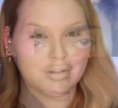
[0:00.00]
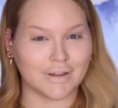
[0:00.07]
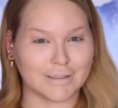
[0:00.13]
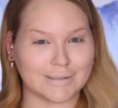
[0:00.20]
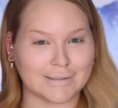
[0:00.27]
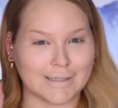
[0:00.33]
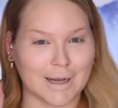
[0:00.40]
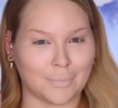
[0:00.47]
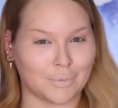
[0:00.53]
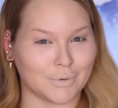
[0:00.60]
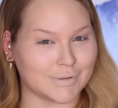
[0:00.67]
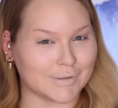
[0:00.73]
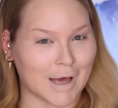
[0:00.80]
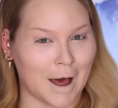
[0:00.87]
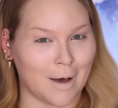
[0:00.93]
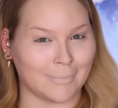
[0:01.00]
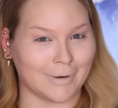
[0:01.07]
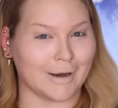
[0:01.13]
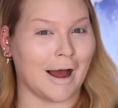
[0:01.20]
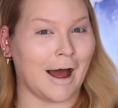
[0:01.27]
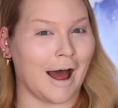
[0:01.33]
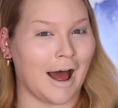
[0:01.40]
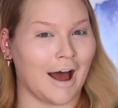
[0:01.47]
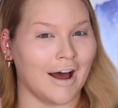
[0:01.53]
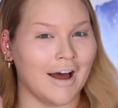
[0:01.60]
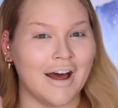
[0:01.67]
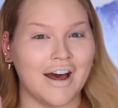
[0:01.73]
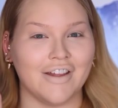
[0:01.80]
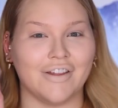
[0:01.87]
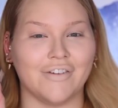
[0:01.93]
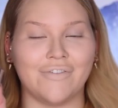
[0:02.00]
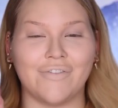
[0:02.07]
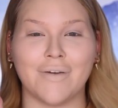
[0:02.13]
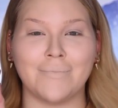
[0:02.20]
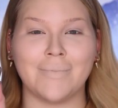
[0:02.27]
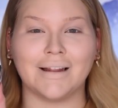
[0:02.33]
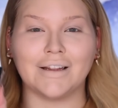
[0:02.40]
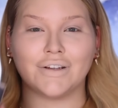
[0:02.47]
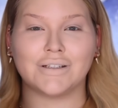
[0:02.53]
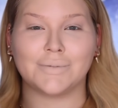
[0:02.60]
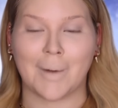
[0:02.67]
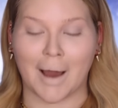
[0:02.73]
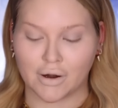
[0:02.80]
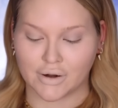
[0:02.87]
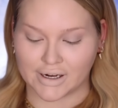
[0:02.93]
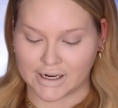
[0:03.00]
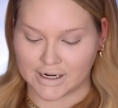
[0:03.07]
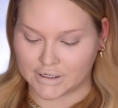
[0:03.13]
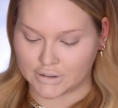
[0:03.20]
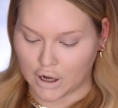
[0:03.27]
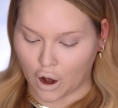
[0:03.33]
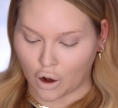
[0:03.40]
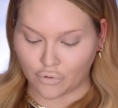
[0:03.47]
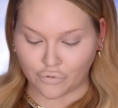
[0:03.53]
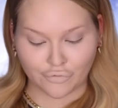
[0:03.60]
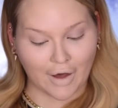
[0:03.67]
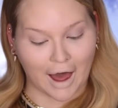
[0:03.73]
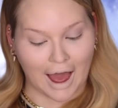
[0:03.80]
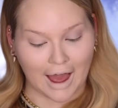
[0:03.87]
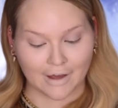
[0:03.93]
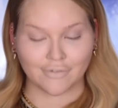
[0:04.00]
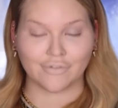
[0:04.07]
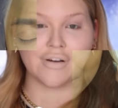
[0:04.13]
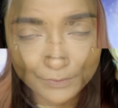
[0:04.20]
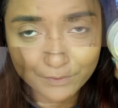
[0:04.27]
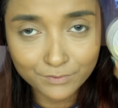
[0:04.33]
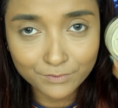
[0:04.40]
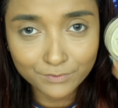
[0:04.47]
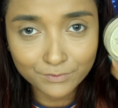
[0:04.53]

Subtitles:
This step was coming, huh? The Fit Me Loose powder in 05.